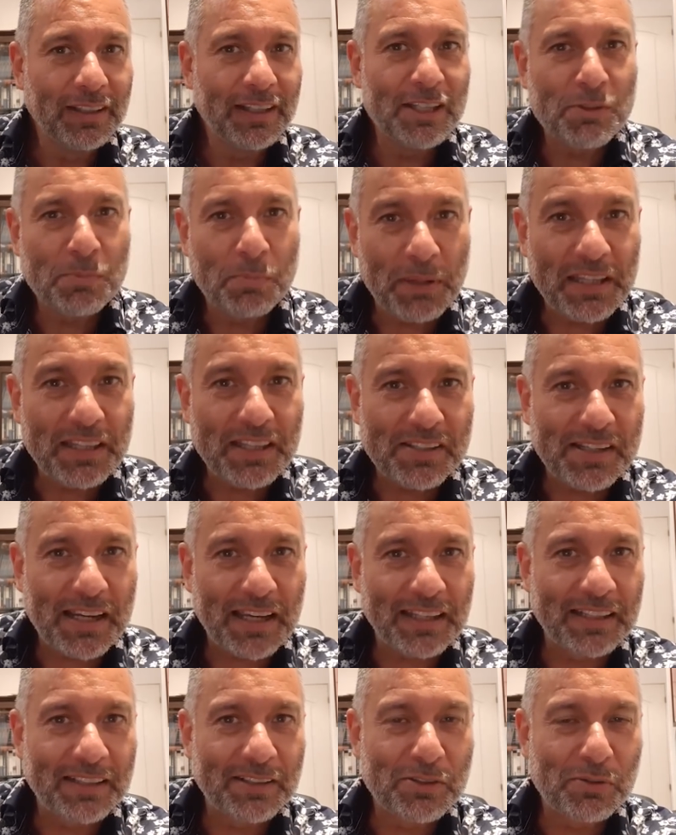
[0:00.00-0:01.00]
It's me
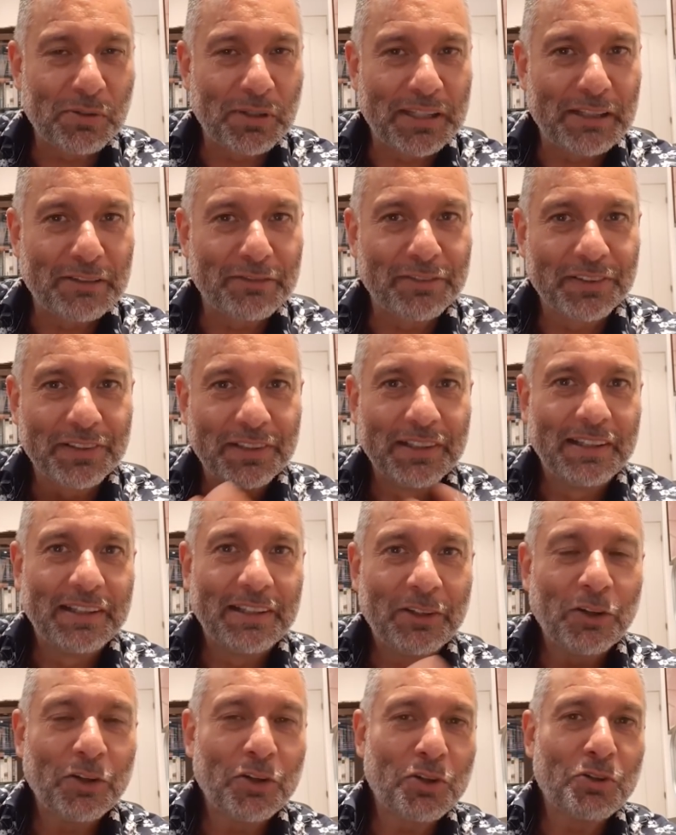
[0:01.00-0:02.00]
deciding to leave,
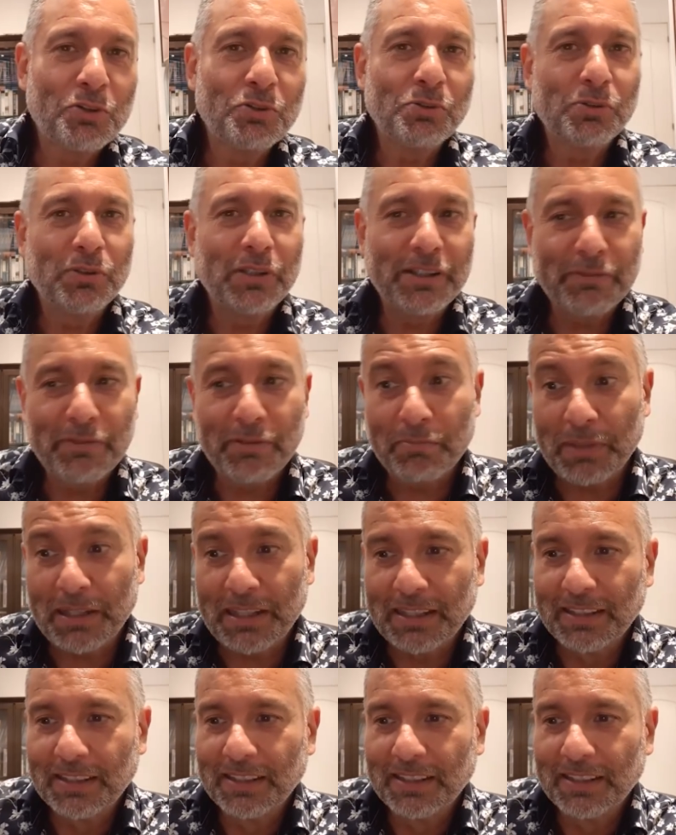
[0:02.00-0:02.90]
not you leaving me.